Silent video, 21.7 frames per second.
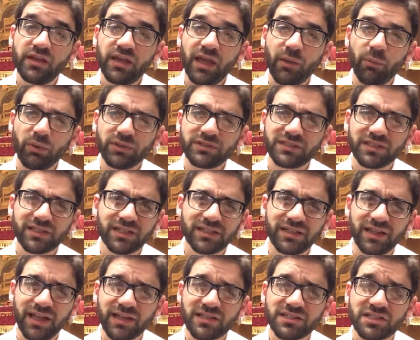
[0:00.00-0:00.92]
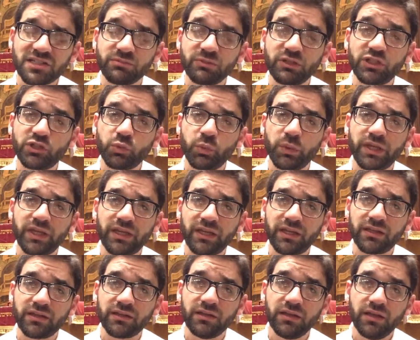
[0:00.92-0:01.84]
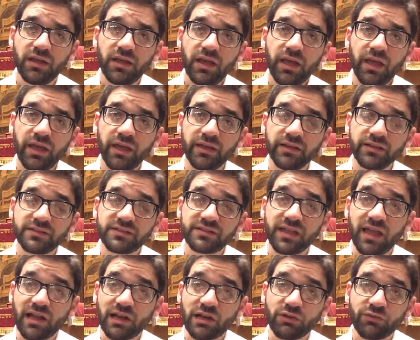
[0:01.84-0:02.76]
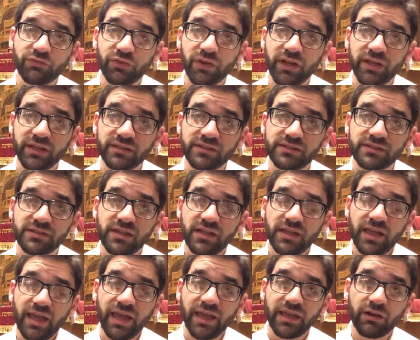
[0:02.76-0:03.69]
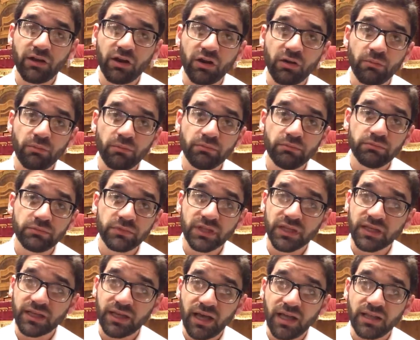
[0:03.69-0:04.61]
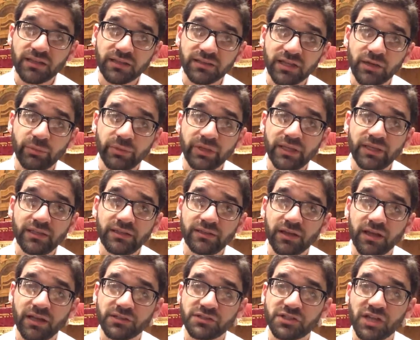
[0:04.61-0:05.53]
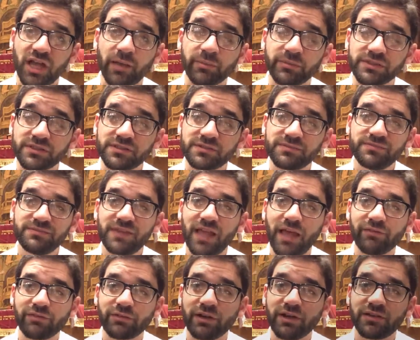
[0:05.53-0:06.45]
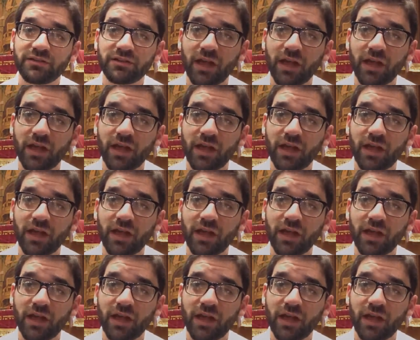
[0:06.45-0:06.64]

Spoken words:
and what's the connection between a sacrifice and the challah that we eat on Shabbos? Have a great